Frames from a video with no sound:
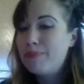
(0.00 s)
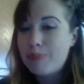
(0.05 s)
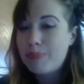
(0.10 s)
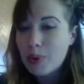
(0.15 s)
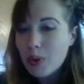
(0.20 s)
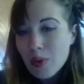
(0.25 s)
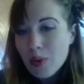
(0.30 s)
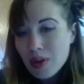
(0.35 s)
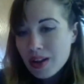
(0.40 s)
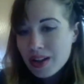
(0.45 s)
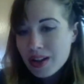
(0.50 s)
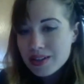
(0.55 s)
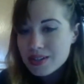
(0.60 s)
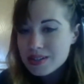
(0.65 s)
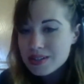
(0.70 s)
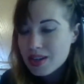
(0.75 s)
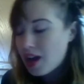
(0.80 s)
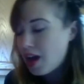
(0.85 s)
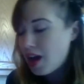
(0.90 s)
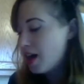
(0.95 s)
bowl
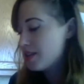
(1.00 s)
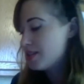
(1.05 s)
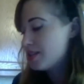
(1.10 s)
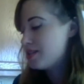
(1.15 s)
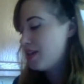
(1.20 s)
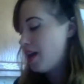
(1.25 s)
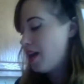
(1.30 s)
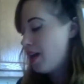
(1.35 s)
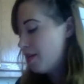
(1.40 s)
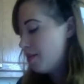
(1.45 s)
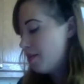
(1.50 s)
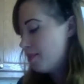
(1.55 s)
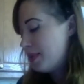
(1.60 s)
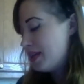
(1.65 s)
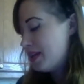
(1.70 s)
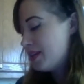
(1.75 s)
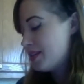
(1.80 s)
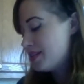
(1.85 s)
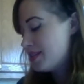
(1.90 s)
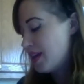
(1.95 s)
to toss them
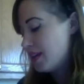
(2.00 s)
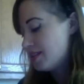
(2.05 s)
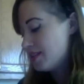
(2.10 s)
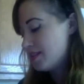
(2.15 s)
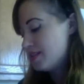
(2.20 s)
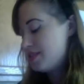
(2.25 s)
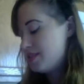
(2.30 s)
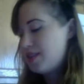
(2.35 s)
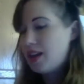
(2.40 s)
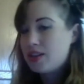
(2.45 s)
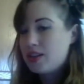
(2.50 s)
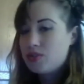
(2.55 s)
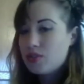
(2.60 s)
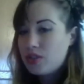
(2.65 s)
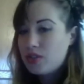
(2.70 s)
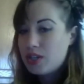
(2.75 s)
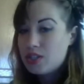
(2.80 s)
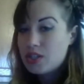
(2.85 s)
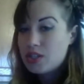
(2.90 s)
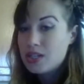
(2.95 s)
because that's just extra
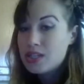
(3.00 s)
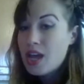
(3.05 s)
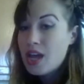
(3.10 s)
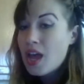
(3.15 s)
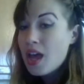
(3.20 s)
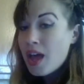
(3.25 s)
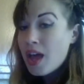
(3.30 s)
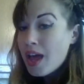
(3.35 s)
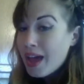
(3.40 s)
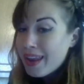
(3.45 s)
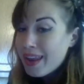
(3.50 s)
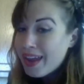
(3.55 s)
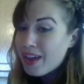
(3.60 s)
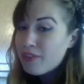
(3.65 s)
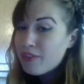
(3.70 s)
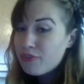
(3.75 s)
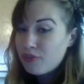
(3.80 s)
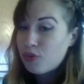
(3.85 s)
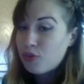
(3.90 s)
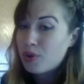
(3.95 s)
dishes. And I
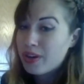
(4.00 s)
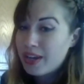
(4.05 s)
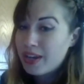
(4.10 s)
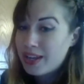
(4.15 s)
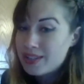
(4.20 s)
have 4 kids